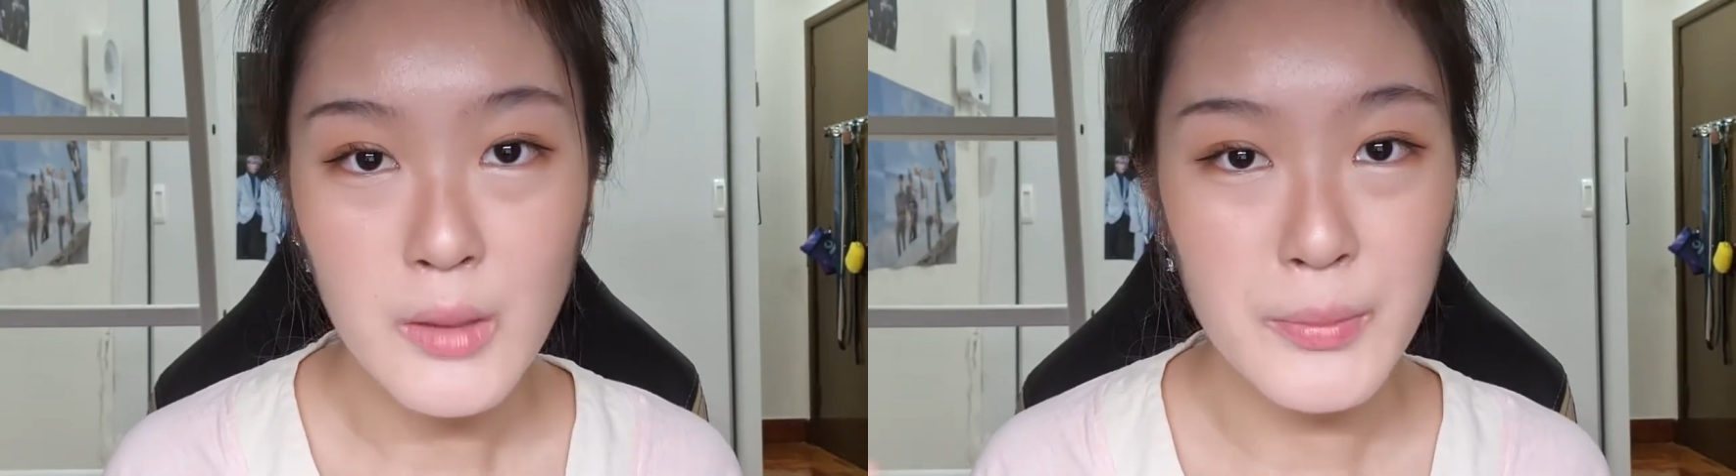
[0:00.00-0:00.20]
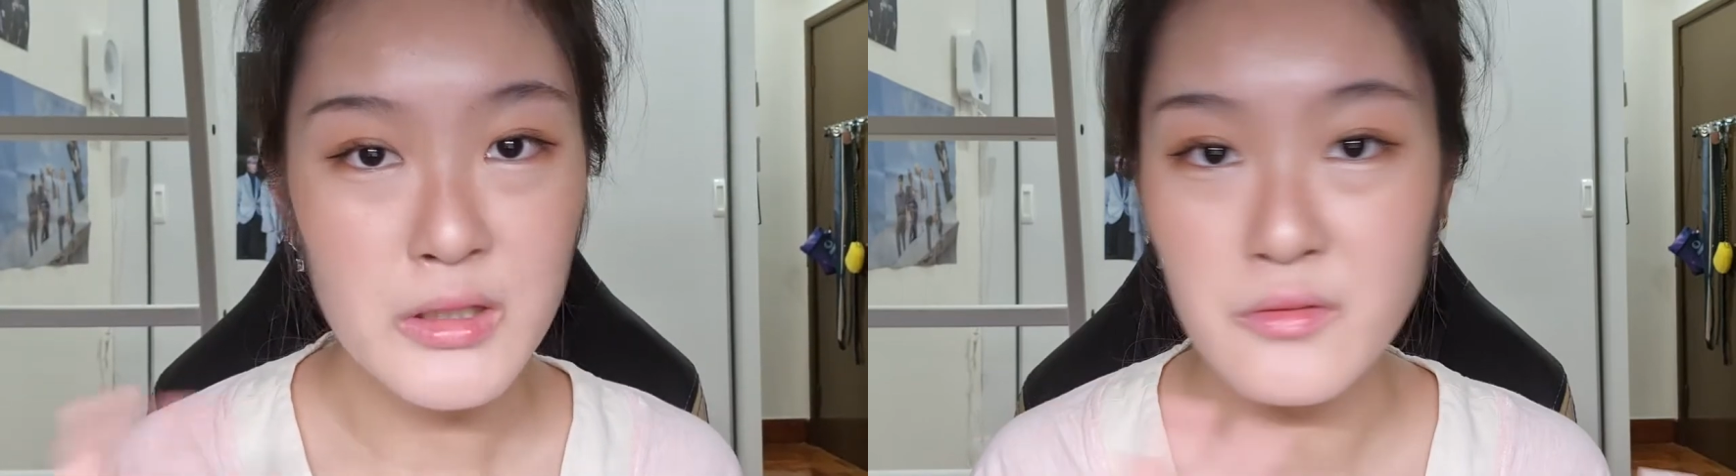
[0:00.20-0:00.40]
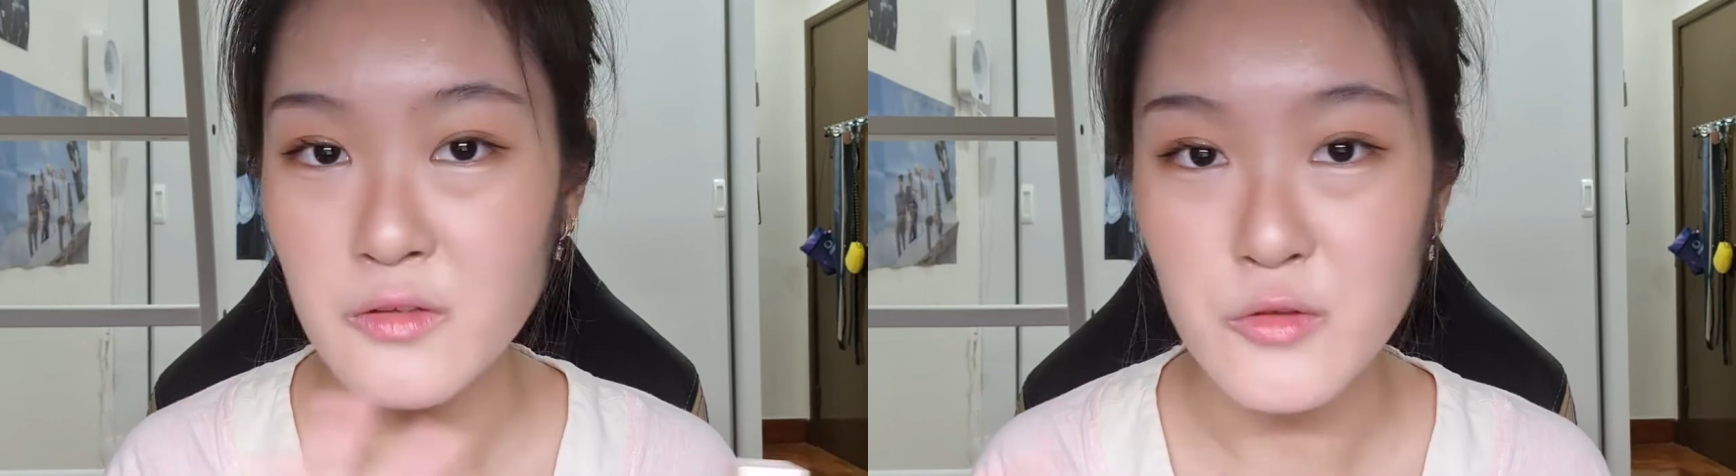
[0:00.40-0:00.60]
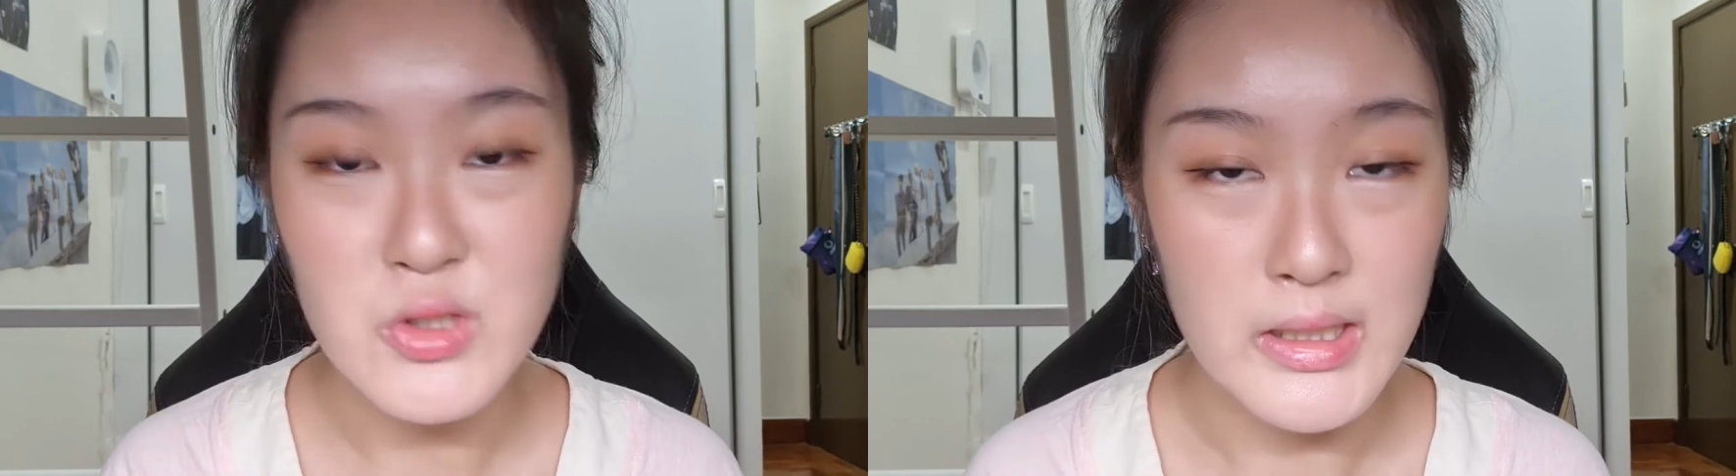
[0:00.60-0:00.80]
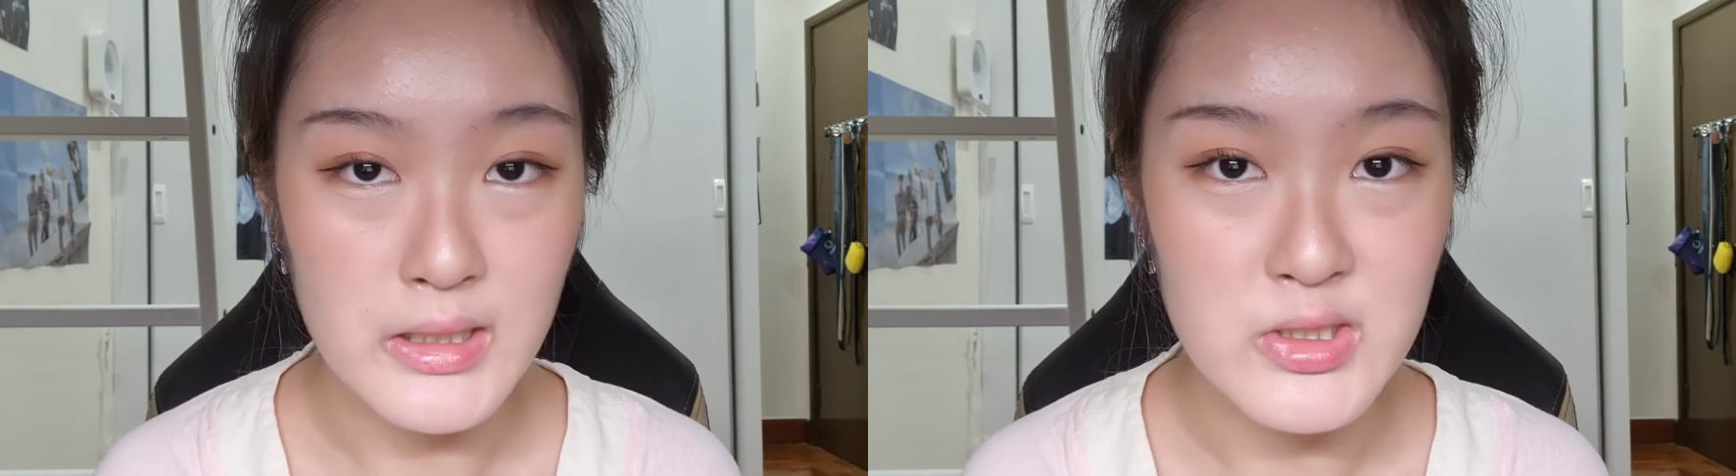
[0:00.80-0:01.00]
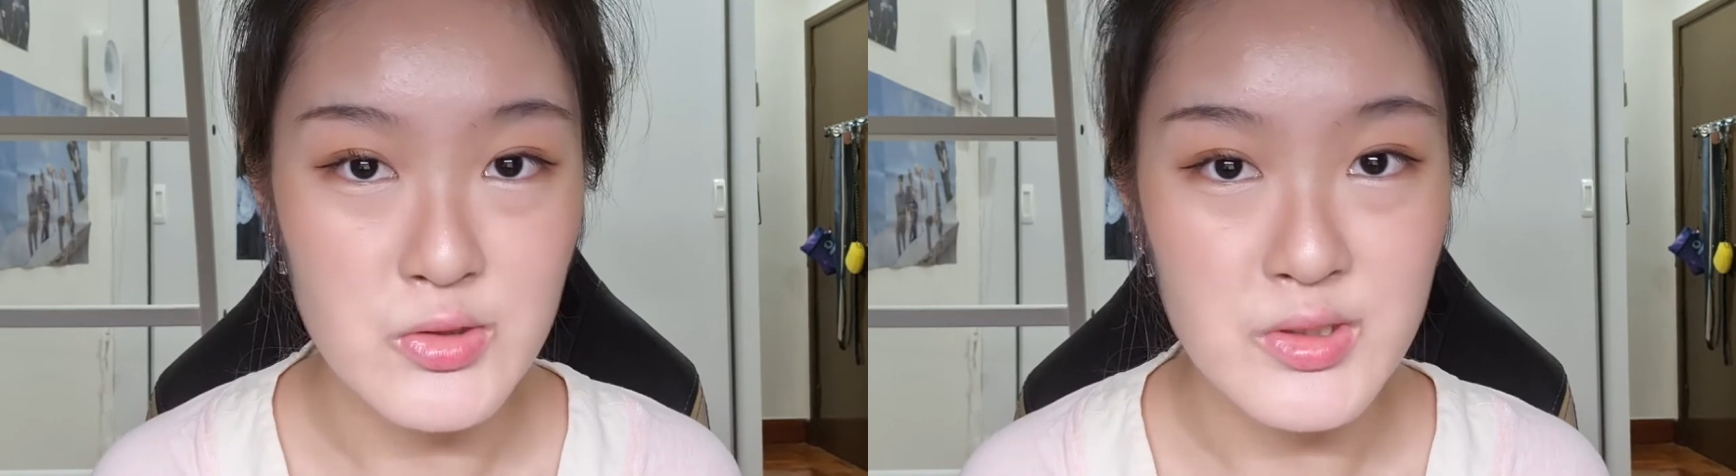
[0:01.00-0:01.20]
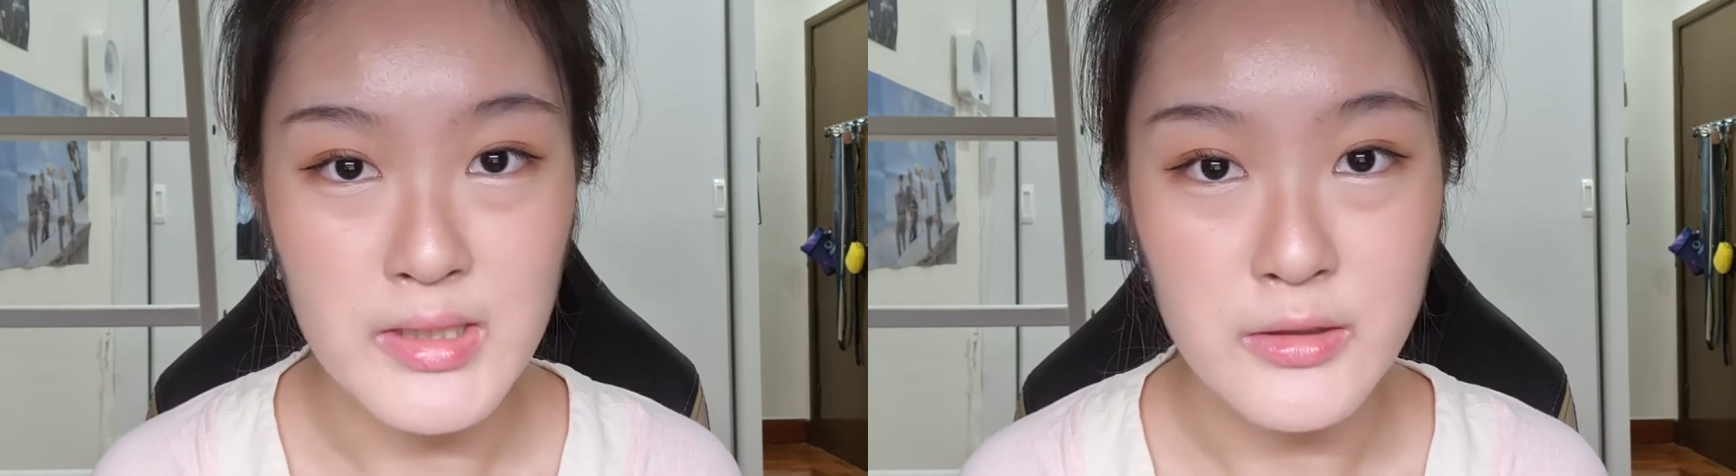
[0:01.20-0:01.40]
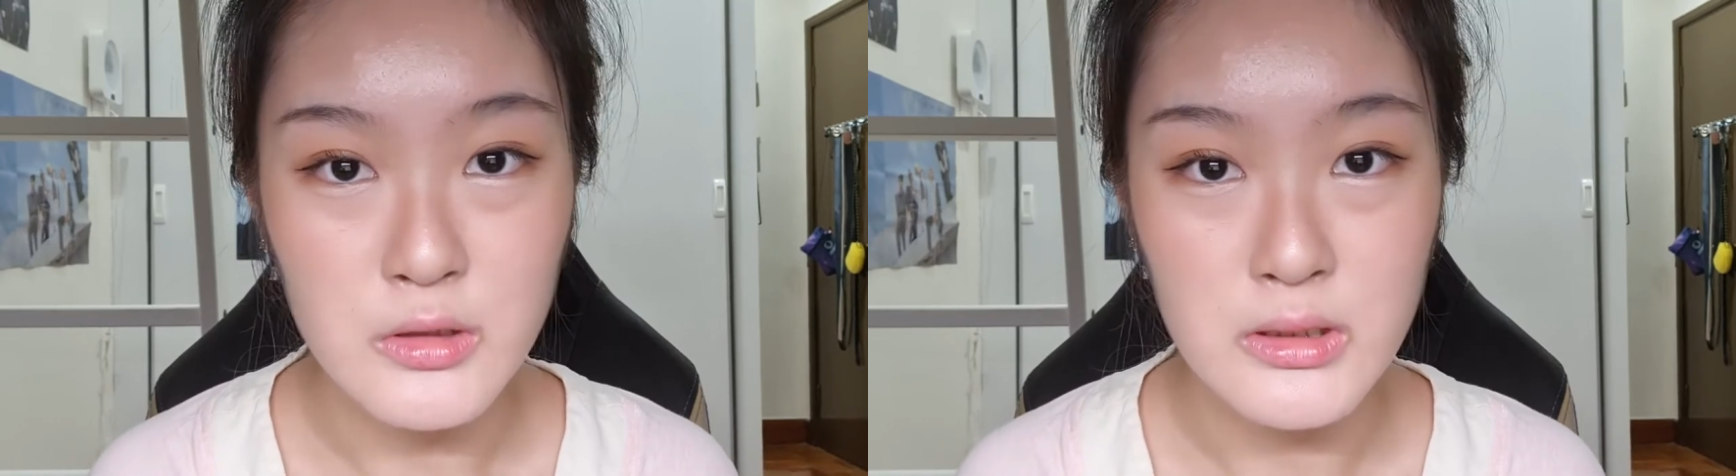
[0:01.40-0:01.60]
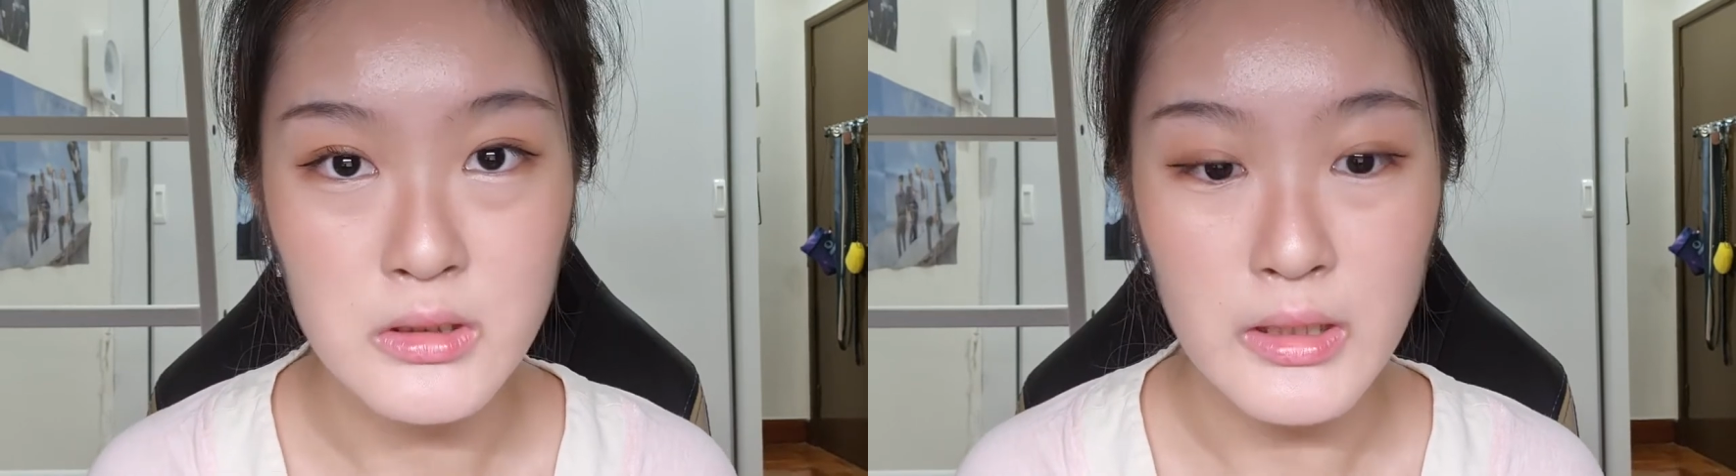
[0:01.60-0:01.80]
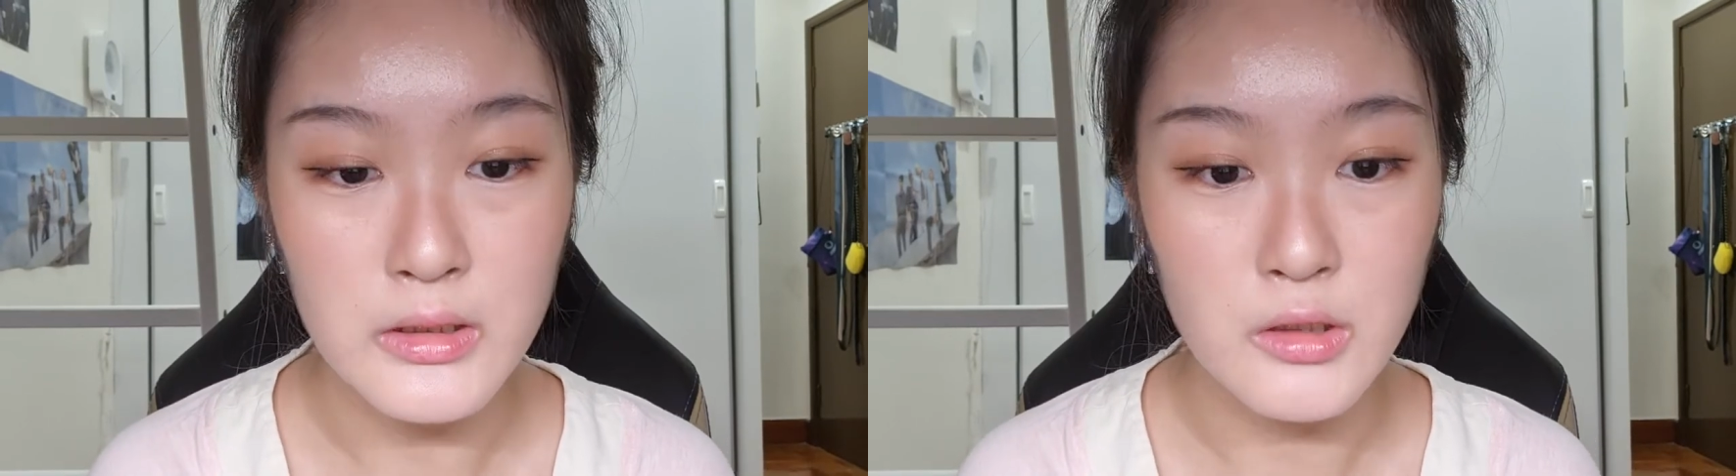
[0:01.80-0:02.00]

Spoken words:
but give it a few seconds to settle in and